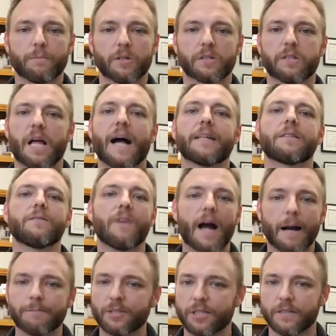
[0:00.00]
There's lots of
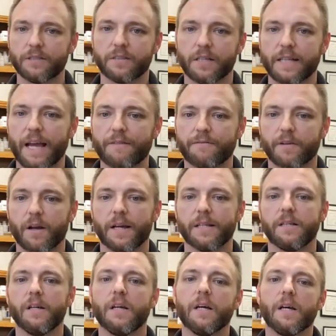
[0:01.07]
options on that
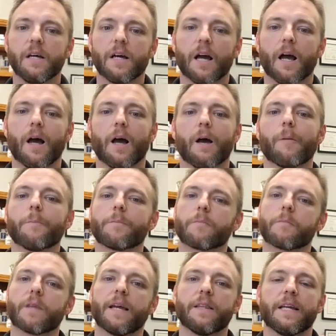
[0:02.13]
front, and
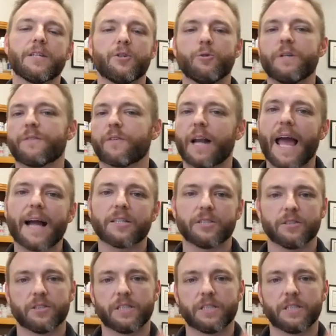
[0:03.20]
they do different actions.